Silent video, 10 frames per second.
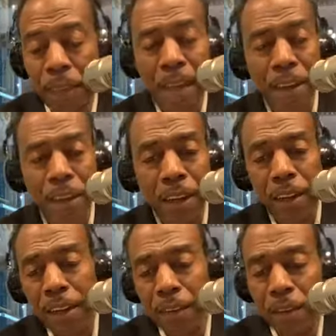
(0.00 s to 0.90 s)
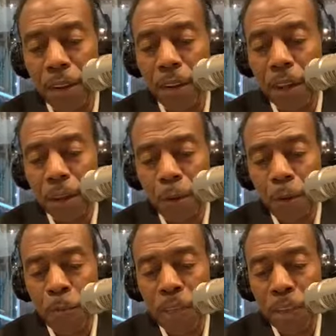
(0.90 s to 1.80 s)
I had a young lady
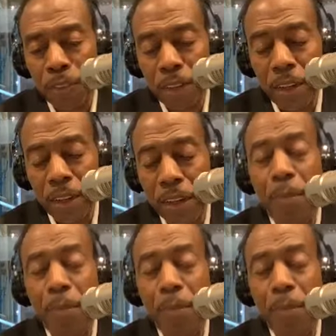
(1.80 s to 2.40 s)
wrote me yesterday.